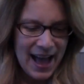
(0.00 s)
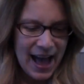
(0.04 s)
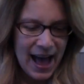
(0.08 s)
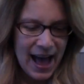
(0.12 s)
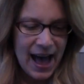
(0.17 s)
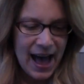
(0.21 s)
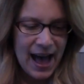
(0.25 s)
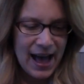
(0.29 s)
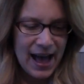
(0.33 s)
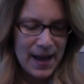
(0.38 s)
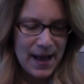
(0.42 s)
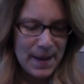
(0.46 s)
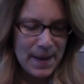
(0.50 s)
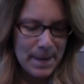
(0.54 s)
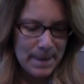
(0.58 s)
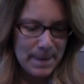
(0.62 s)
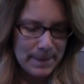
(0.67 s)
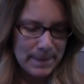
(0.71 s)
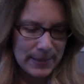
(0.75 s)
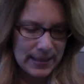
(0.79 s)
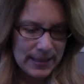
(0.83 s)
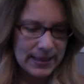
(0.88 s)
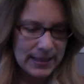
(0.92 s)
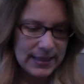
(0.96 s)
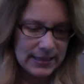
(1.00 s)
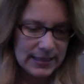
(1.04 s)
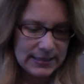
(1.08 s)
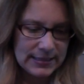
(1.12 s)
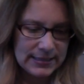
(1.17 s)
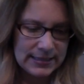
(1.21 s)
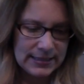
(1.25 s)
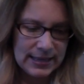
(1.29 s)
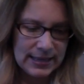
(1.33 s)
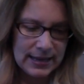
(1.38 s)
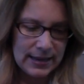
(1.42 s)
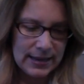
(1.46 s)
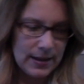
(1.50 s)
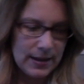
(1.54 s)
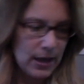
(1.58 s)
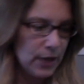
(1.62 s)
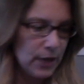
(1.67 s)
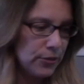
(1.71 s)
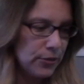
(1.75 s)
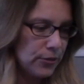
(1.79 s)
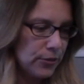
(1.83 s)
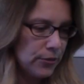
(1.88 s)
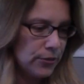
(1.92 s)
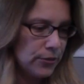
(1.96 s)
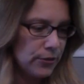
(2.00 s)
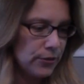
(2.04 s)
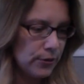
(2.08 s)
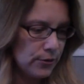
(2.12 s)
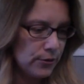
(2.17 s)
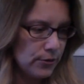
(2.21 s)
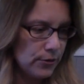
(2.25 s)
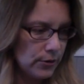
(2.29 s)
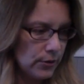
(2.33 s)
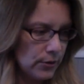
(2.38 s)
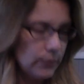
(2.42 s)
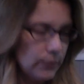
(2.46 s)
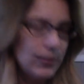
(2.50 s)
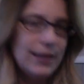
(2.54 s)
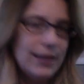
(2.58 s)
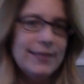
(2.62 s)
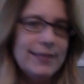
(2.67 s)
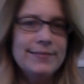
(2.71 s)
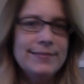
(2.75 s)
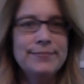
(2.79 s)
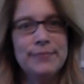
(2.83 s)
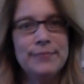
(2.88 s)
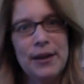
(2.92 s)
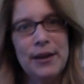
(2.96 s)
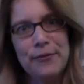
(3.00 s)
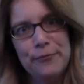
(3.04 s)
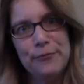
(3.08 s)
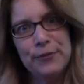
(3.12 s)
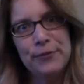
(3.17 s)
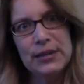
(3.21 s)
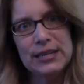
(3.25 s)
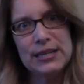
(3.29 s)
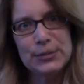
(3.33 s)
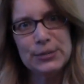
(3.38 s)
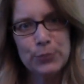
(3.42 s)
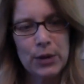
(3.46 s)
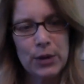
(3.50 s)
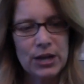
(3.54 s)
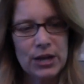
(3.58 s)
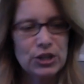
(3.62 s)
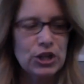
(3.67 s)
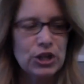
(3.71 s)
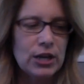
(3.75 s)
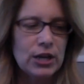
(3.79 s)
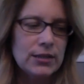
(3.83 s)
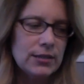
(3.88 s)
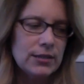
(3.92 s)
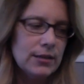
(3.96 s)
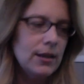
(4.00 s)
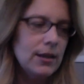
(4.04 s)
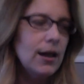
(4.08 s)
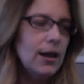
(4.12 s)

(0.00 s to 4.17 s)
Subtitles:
Let's see. A third, well, my finished project.